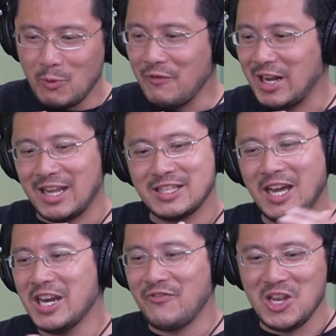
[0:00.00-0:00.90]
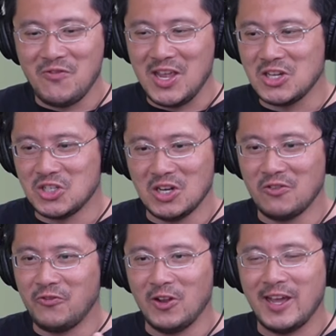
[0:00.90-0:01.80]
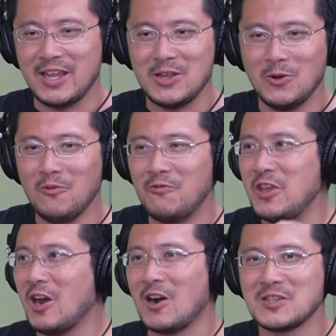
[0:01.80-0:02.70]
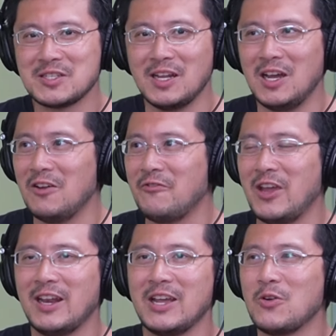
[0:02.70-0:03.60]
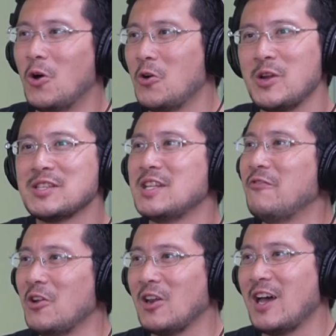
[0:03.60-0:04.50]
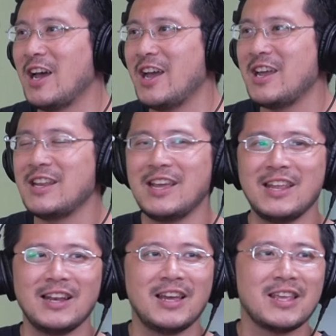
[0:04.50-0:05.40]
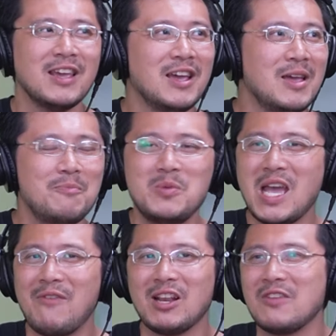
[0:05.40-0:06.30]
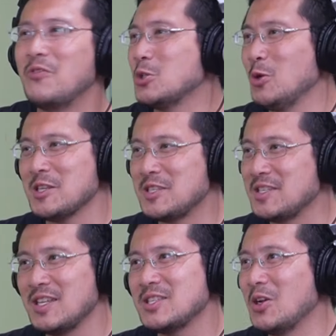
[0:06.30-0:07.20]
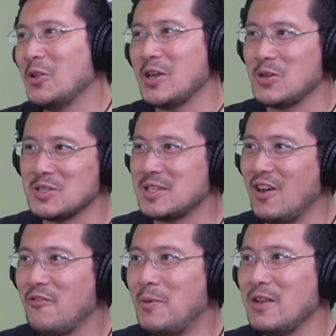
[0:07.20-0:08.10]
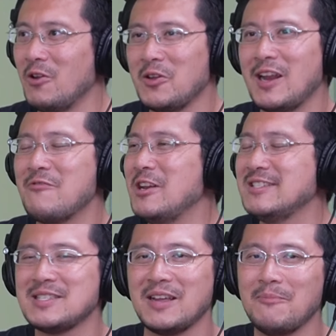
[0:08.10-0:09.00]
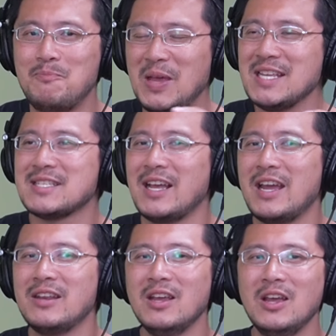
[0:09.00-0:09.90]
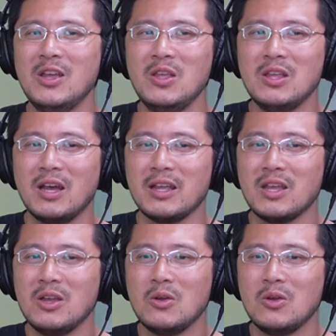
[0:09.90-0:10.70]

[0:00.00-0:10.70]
we have like a ton of innovation for like you know VR stuff and like ordering stuff online and like having like virtual assistants and all that good stuff. But if you're looking at really just like baseline like